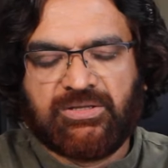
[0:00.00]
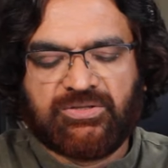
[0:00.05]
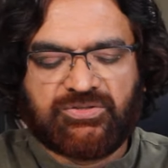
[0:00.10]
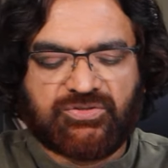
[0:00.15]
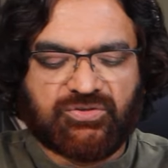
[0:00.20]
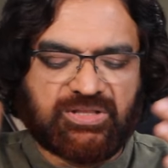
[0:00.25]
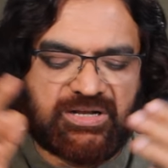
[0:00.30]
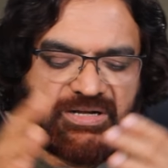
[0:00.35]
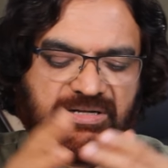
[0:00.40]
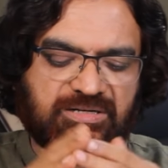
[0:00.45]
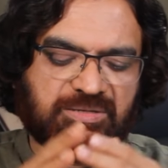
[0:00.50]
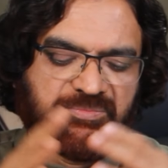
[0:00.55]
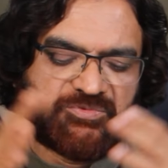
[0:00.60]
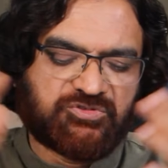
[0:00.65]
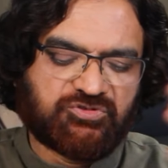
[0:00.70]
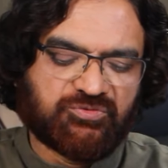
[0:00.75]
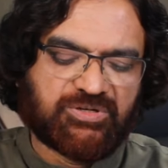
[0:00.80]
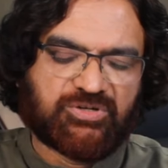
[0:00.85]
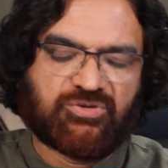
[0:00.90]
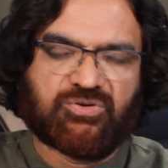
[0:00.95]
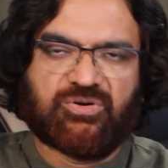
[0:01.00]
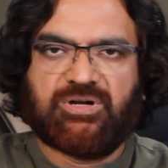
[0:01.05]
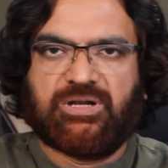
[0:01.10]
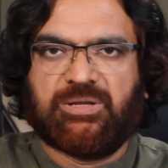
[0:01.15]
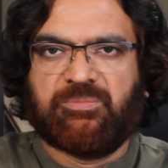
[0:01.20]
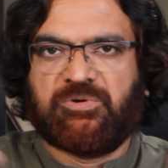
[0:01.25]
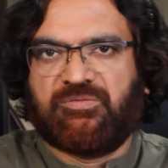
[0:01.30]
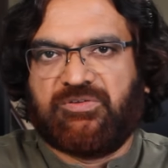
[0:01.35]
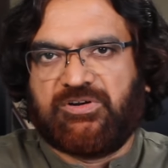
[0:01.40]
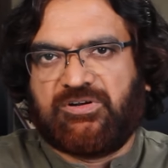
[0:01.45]
So that comes to a total
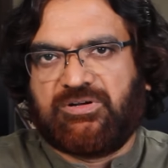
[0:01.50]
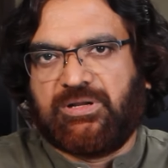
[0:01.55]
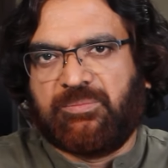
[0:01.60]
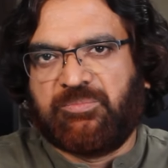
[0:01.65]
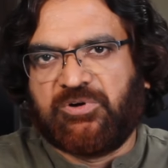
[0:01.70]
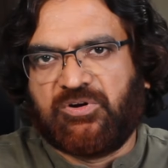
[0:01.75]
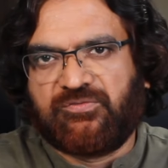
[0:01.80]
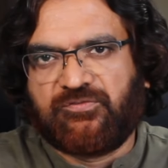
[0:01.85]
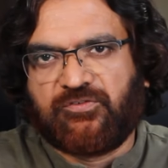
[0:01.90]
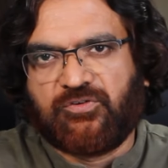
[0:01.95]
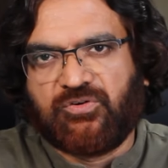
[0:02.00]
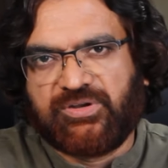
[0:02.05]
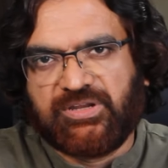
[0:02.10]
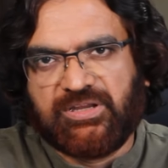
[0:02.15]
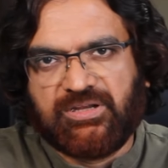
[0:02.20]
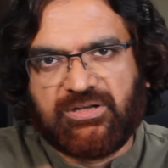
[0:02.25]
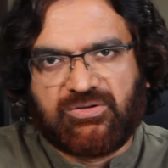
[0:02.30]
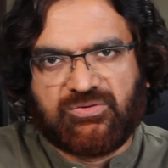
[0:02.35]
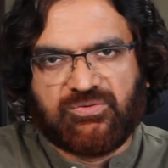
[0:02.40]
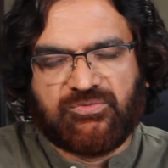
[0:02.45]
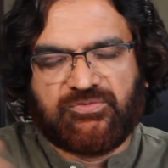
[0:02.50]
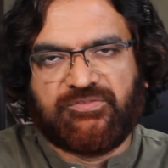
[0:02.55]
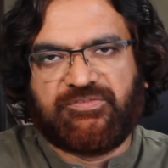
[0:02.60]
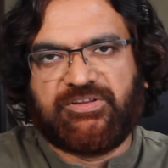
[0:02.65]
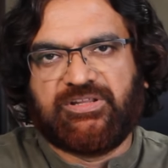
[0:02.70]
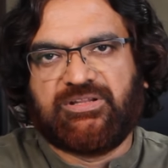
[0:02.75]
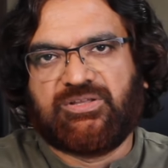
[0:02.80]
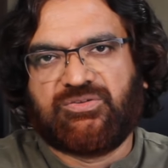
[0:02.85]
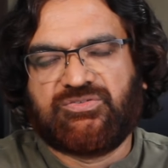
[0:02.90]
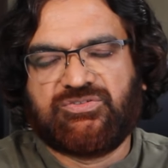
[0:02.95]
of about 14 to
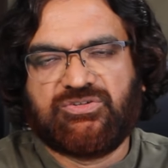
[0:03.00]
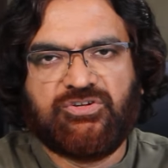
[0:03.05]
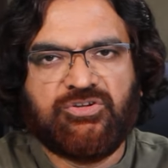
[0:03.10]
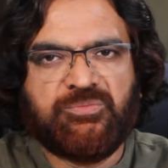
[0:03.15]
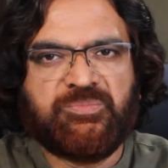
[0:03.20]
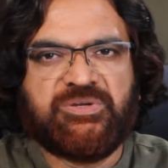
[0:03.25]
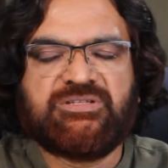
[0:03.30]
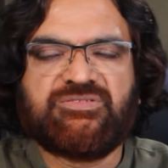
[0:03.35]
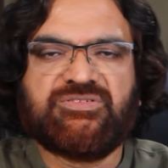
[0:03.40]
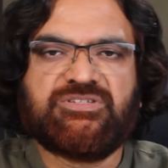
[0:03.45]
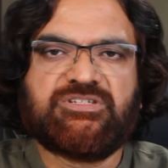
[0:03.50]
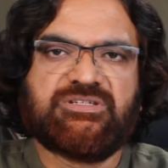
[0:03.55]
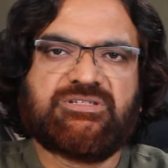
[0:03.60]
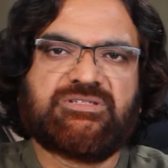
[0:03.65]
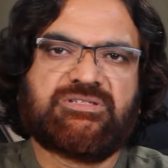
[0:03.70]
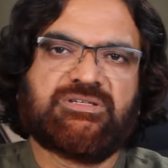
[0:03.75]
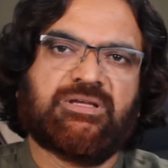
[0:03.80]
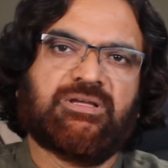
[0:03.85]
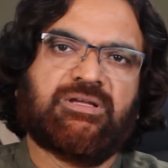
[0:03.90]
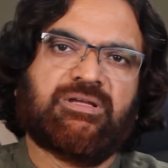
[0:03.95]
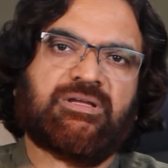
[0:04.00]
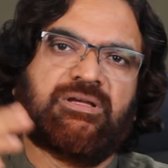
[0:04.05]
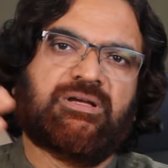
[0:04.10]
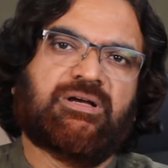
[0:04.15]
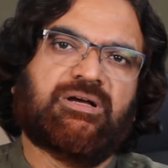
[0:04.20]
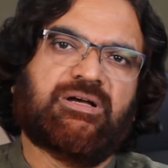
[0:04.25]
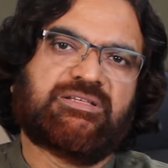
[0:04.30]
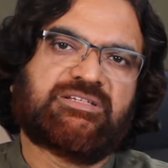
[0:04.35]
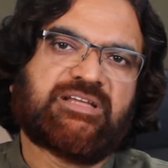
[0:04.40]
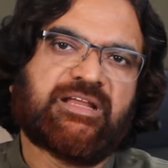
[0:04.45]
15,000 lumens, which is
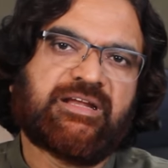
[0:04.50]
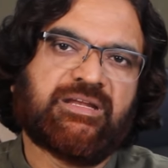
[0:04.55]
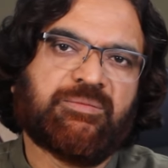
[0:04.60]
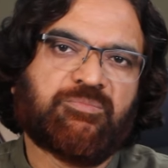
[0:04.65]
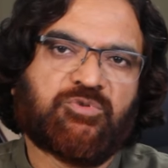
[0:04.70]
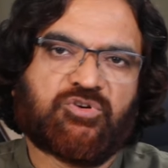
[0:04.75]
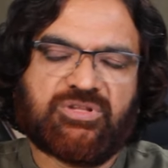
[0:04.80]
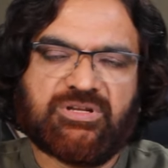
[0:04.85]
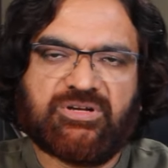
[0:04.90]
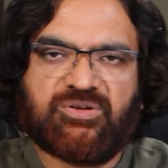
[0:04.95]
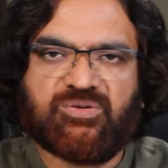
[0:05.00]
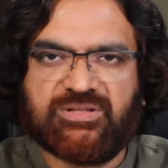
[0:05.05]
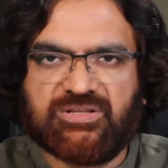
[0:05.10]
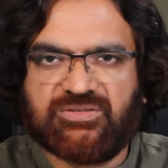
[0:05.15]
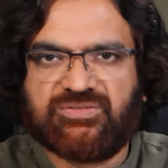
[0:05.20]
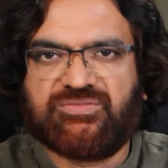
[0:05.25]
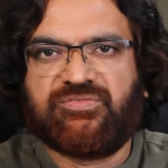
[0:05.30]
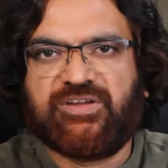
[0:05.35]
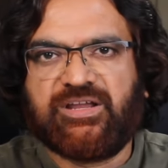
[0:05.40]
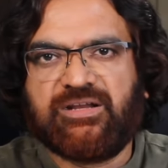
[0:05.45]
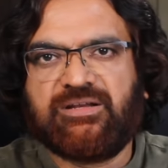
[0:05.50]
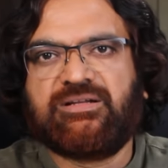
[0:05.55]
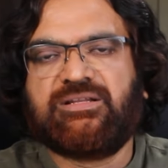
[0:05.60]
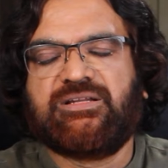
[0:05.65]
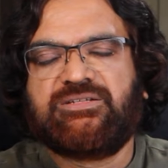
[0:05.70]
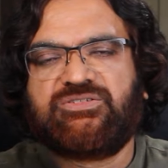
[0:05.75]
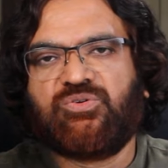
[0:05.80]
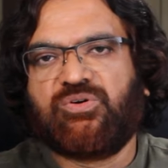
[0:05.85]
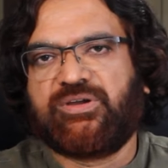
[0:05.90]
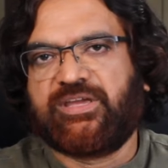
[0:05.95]
slightly more than 12,500.
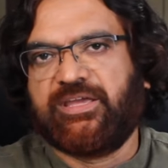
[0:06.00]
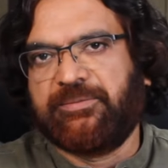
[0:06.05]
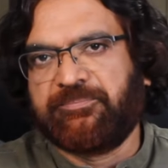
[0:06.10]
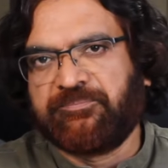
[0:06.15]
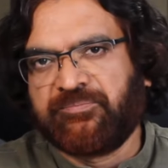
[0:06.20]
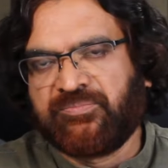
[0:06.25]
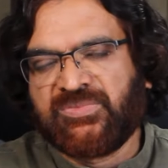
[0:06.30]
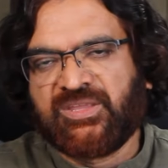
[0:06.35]
That's okay